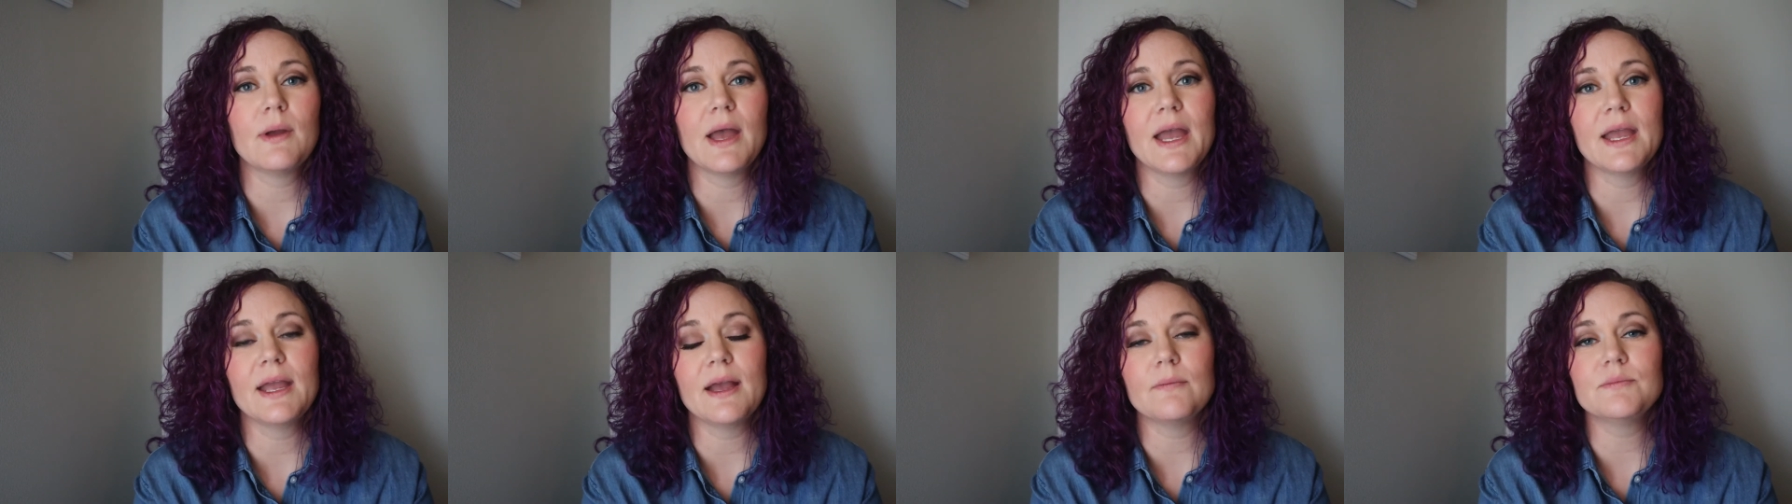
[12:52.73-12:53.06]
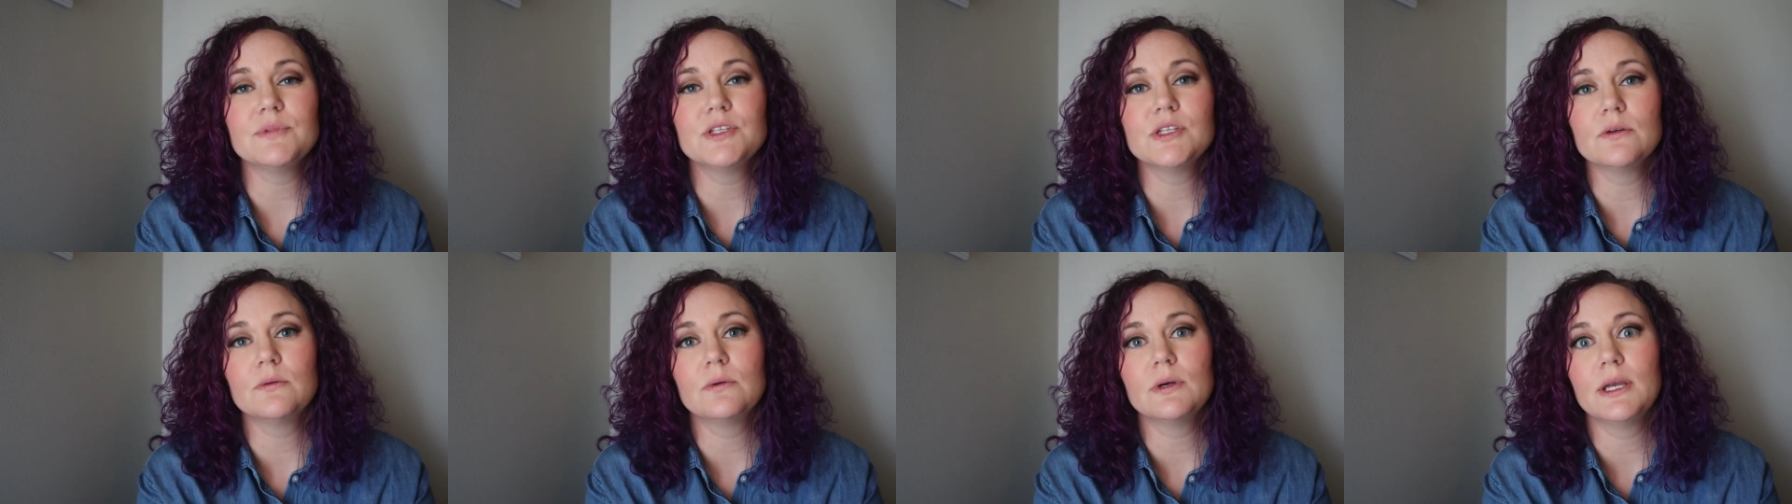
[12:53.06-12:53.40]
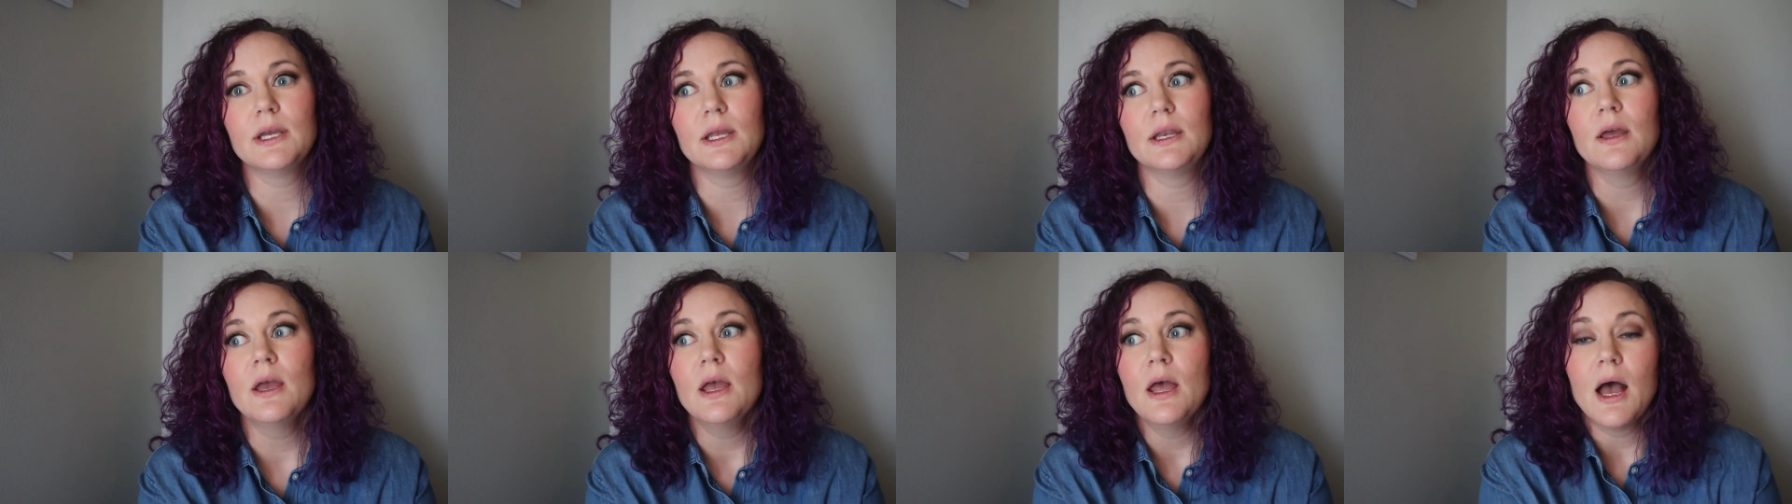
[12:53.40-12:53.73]
hey,
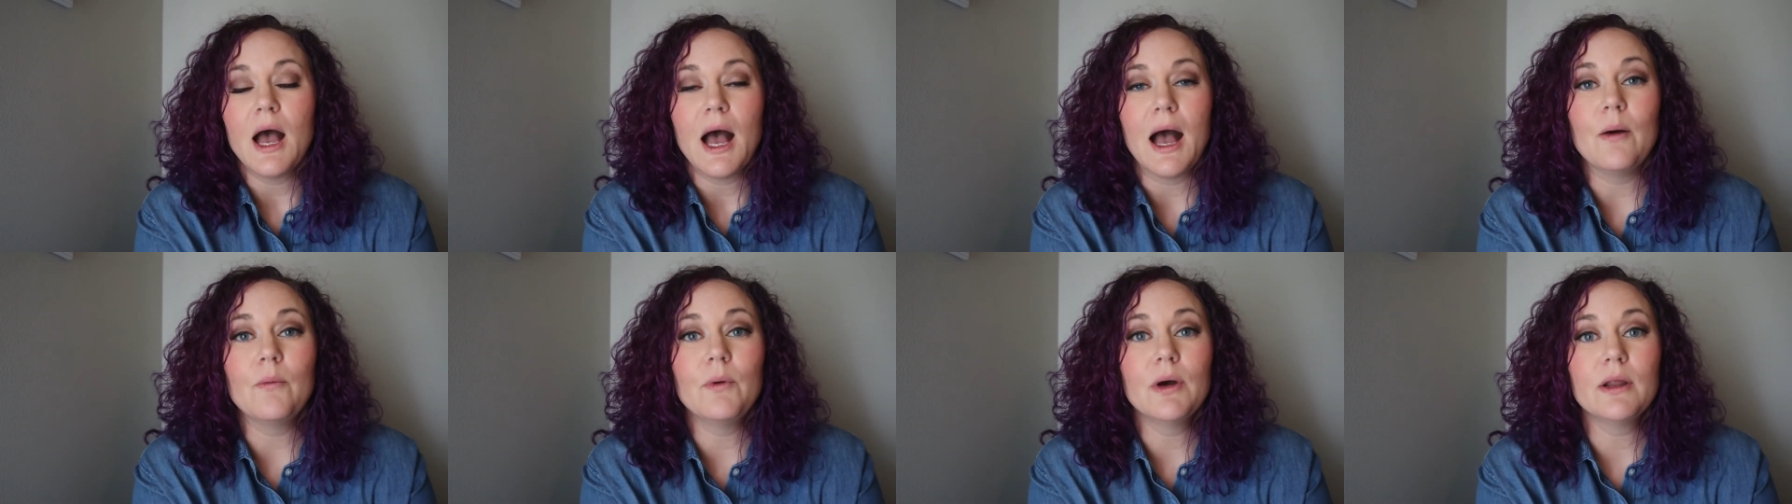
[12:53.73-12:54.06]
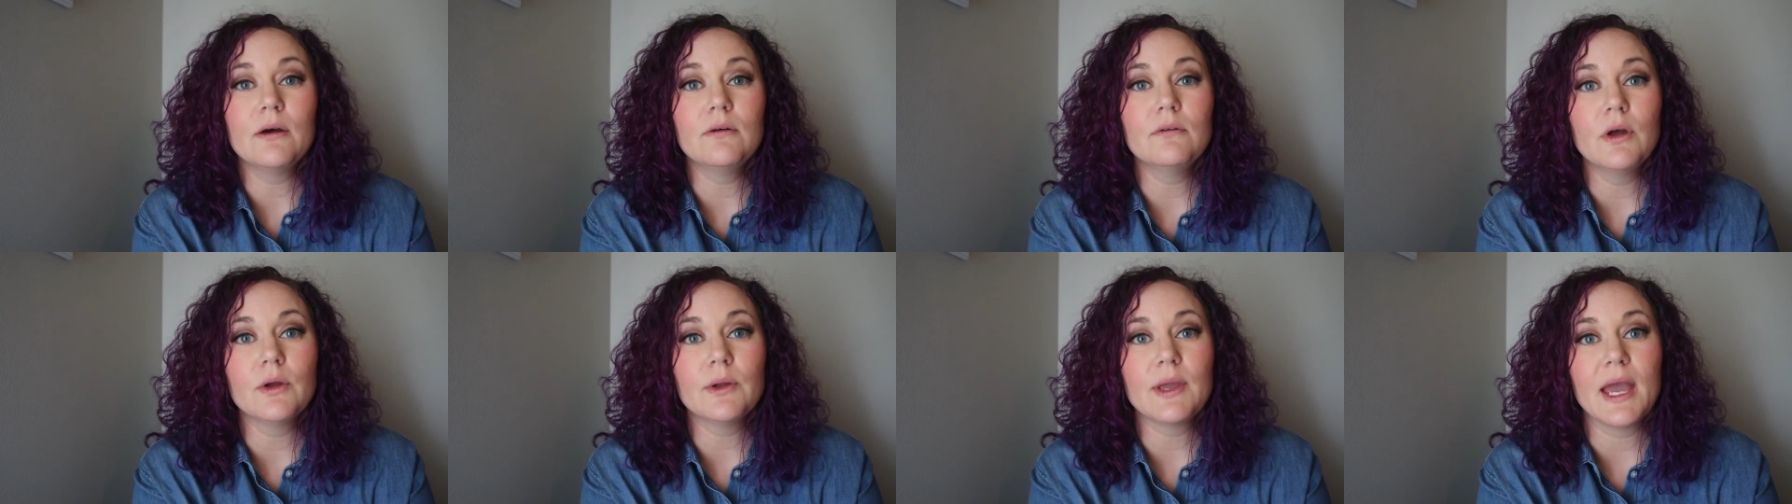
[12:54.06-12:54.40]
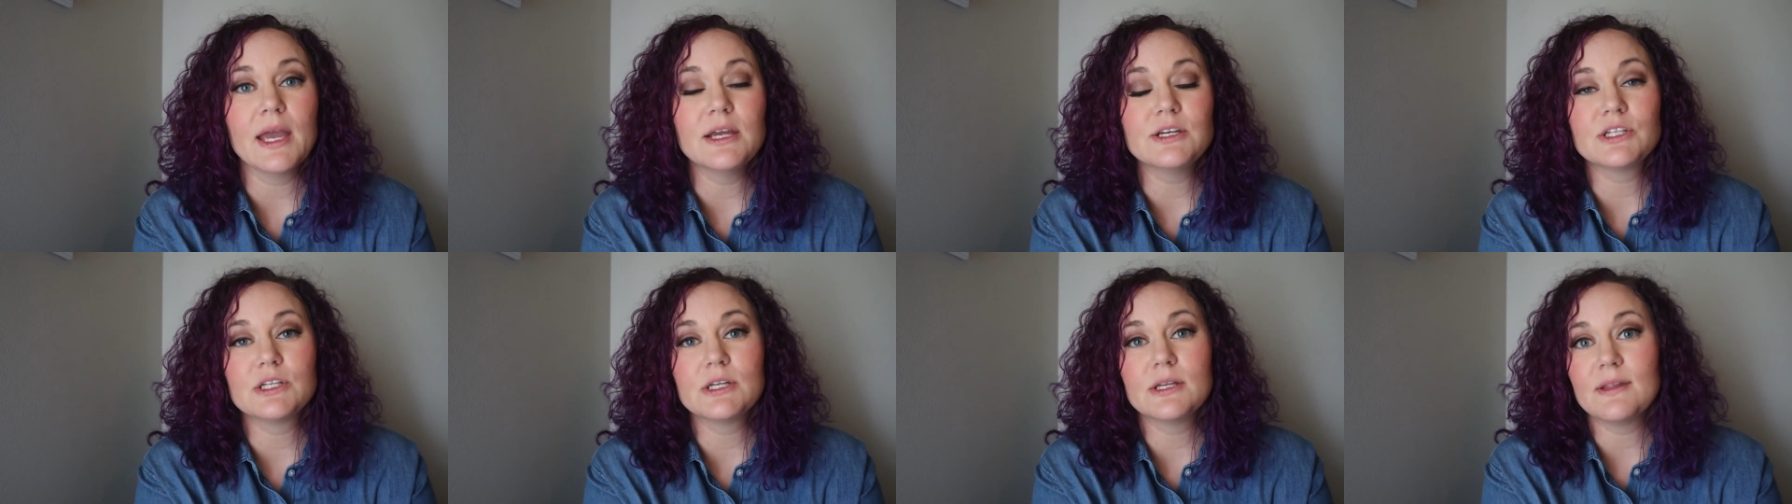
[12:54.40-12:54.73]
I want a
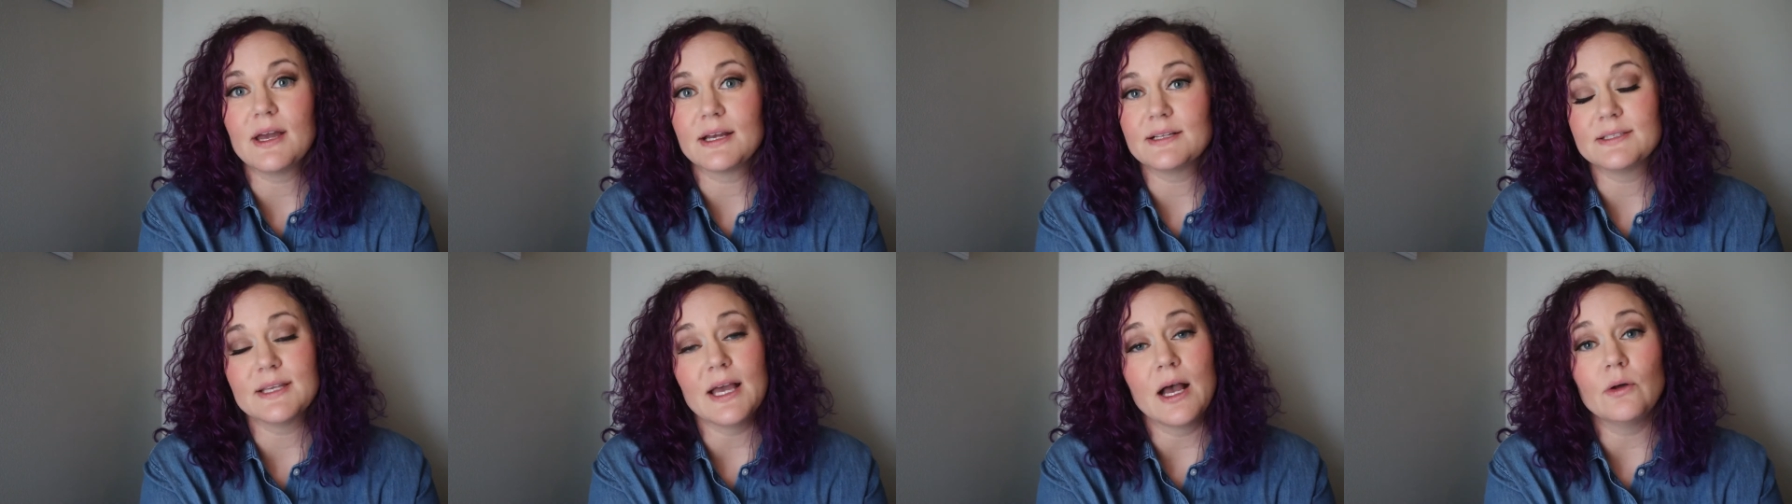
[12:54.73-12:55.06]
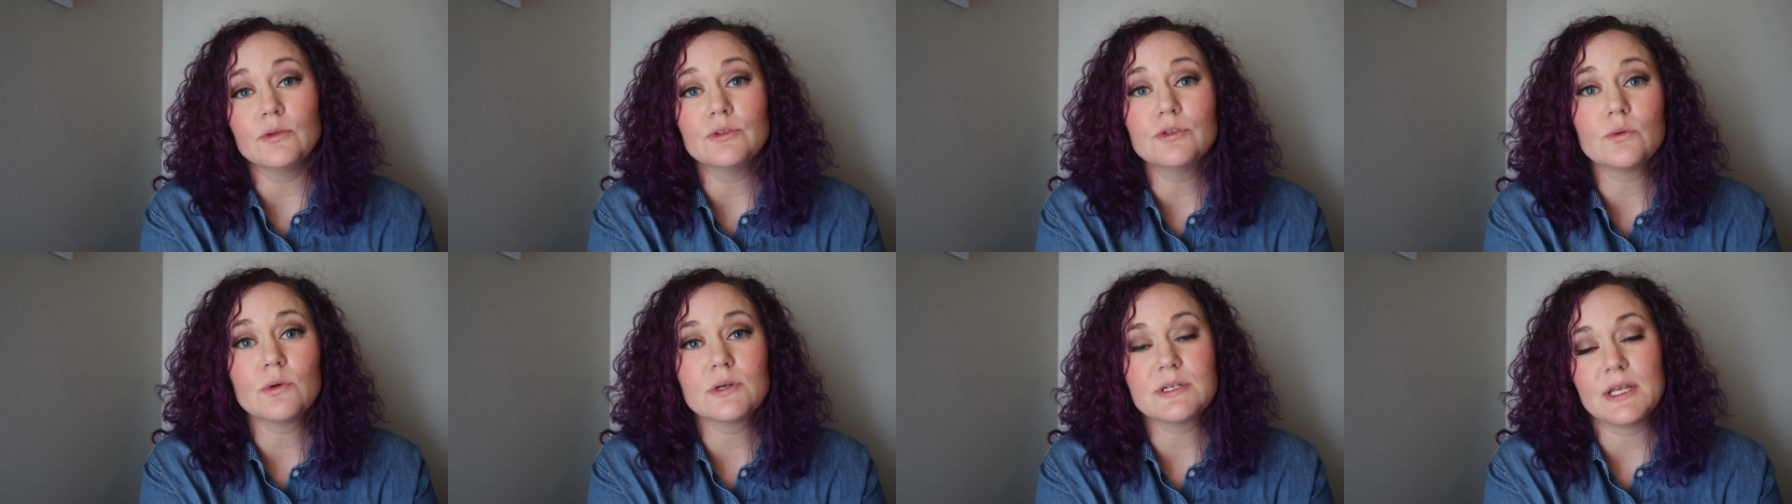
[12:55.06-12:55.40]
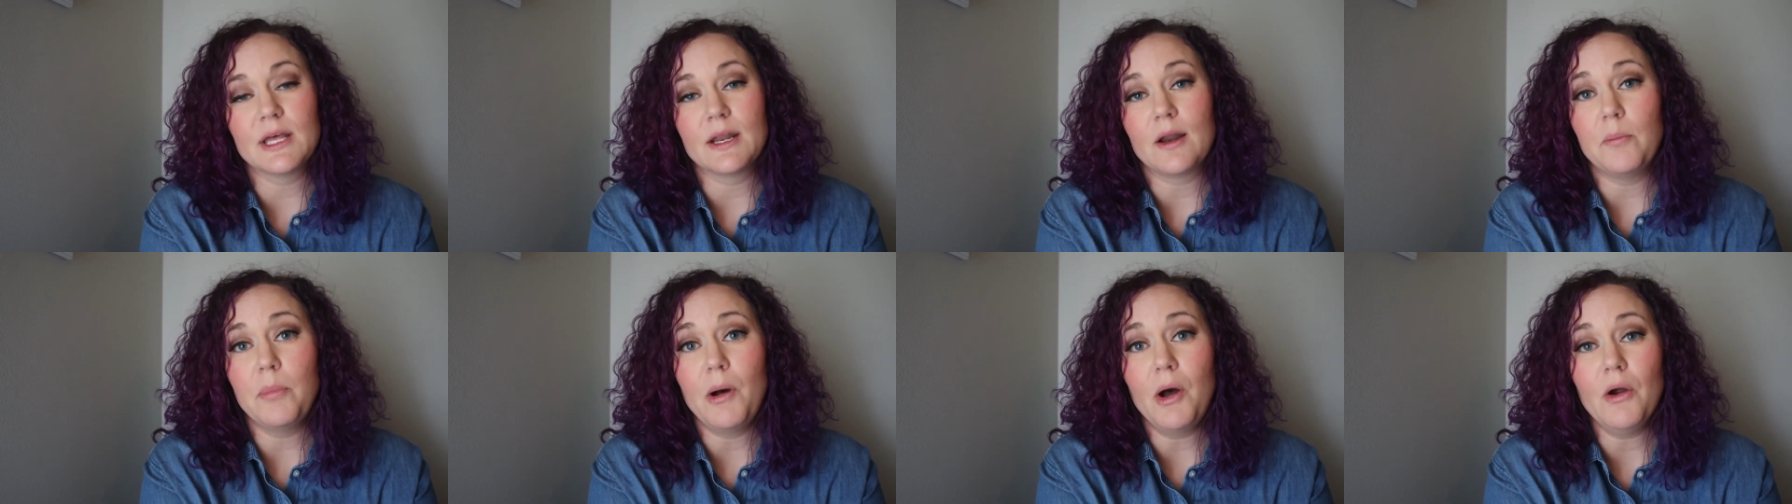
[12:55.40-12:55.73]
location that's outdoors
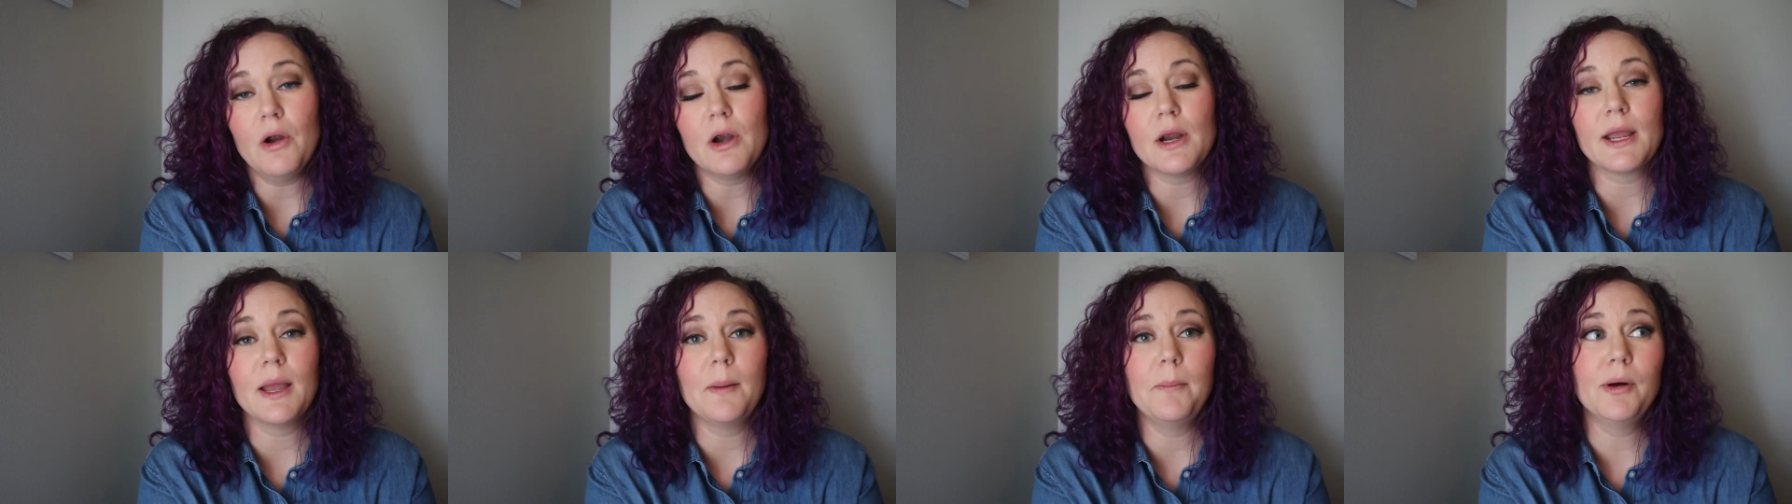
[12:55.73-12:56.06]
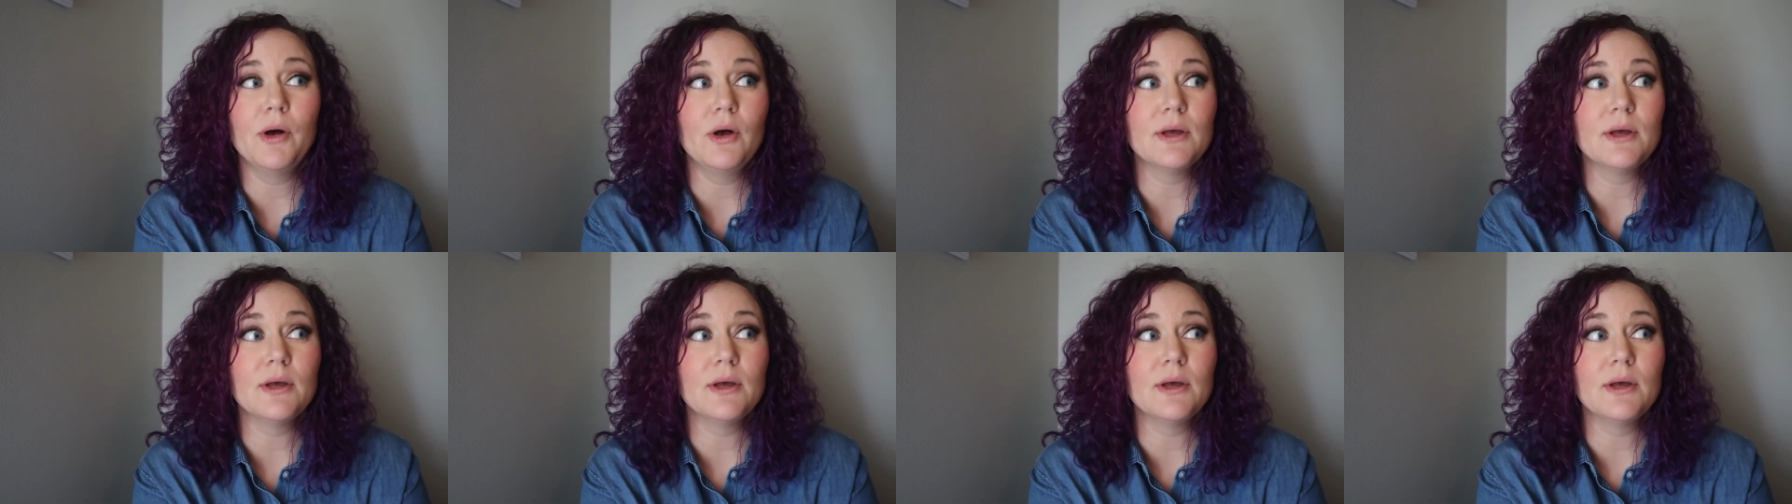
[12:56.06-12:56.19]
at a park,